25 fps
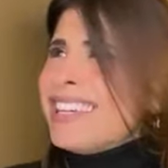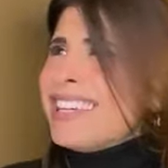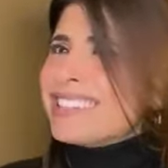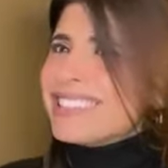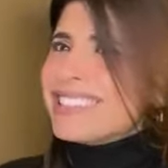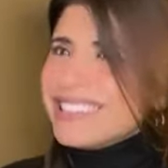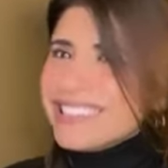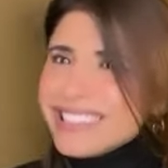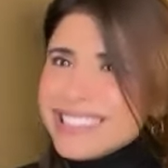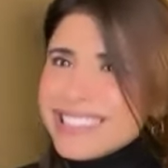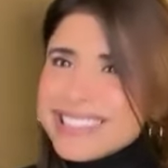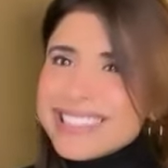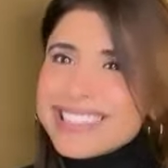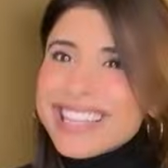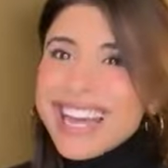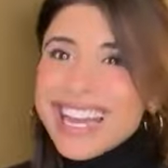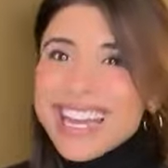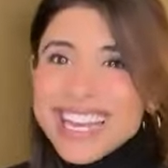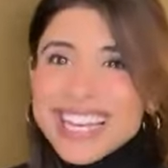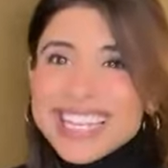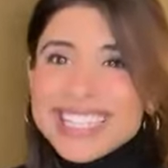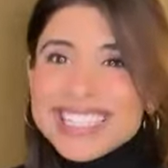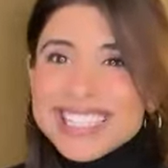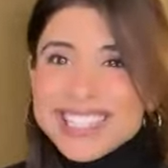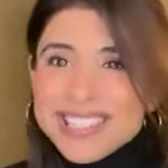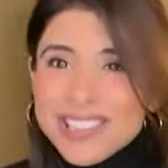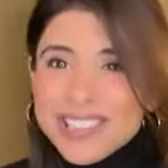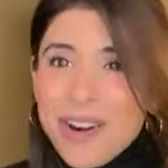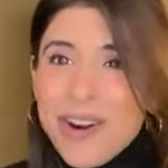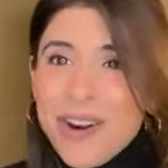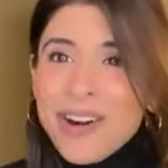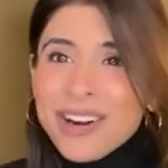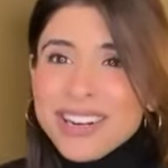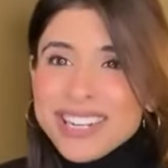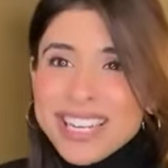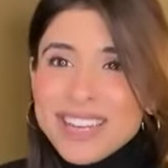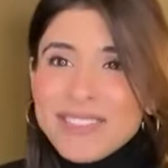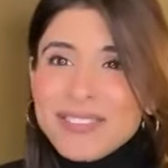Oh, that hits to
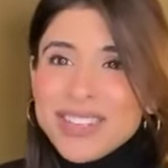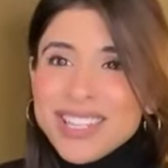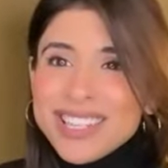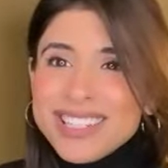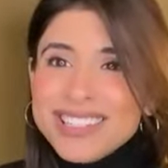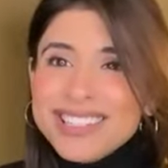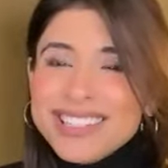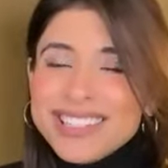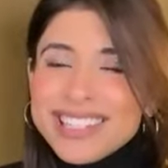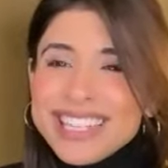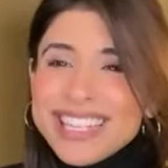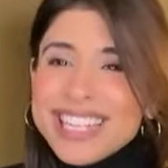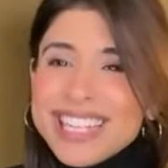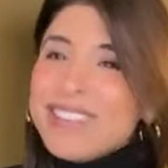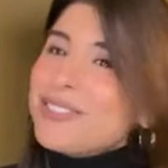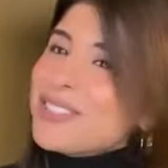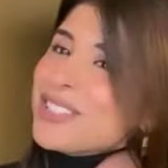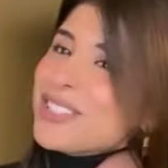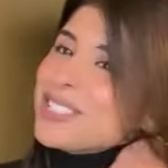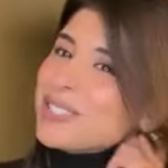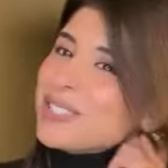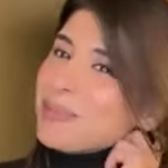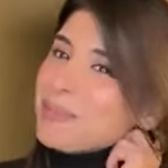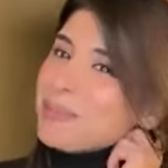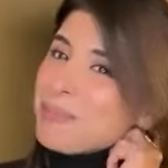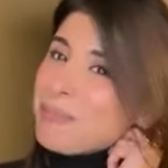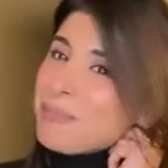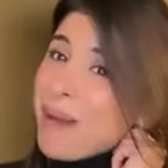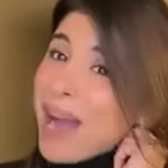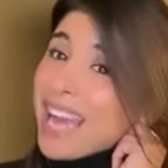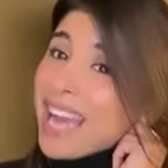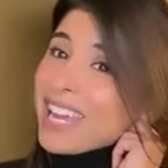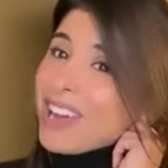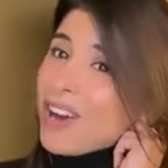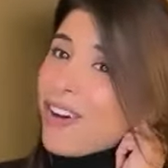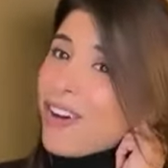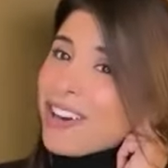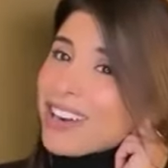heart, even even to
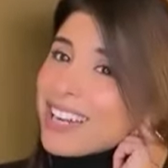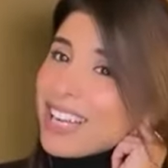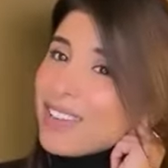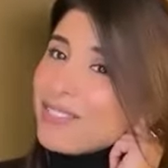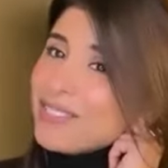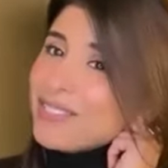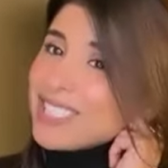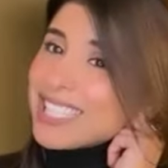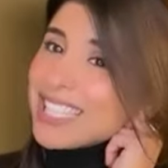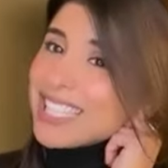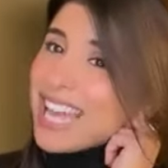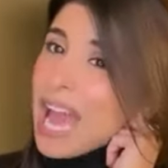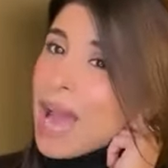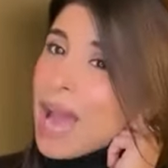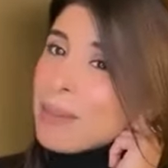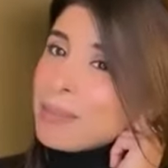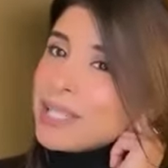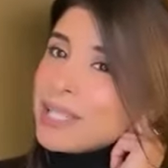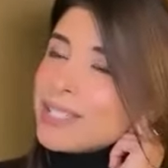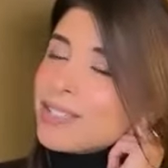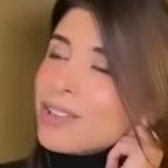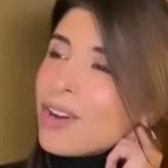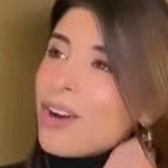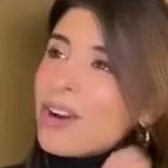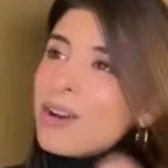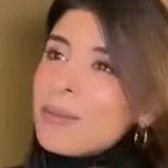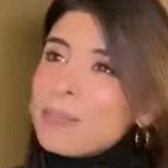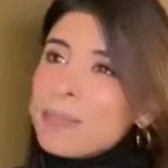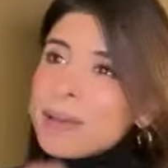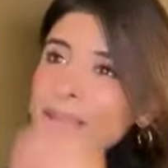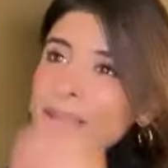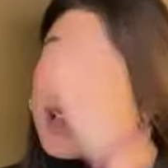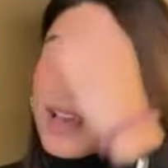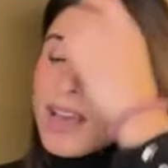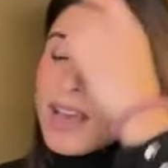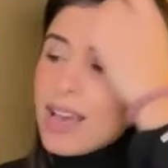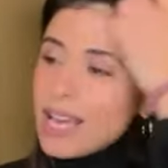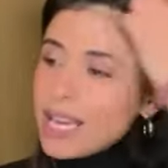my heart, even to Gabby's heart,
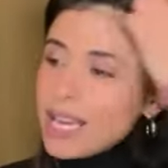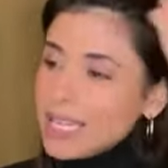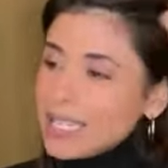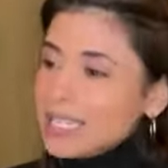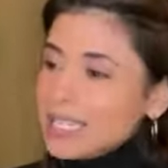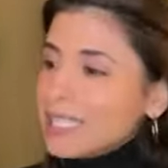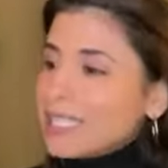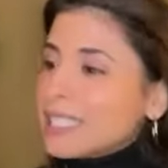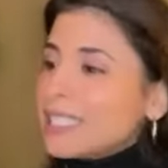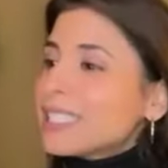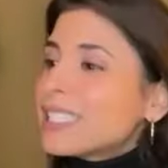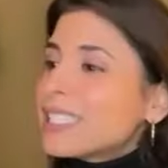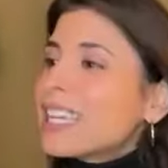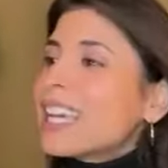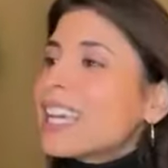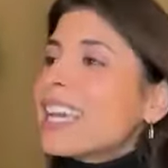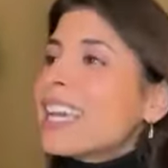because